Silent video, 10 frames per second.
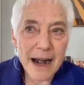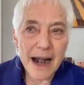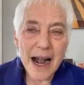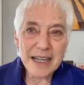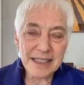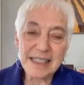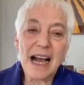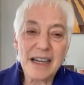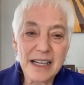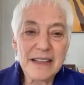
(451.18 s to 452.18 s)
I
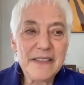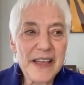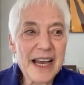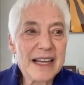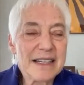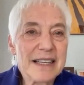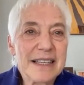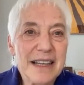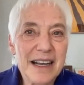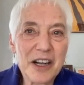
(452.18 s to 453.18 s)
decided that
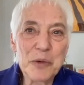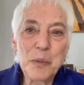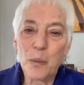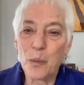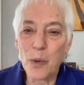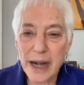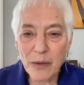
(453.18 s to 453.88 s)
what